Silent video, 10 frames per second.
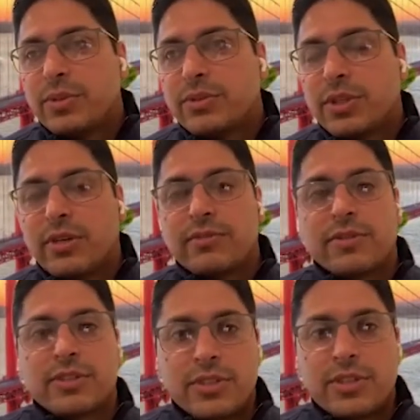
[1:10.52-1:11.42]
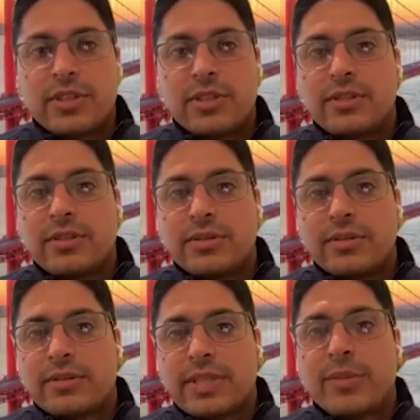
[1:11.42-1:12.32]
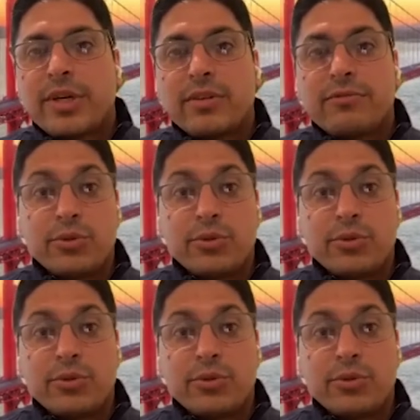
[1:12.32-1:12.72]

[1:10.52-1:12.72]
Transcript: serve a certain segment of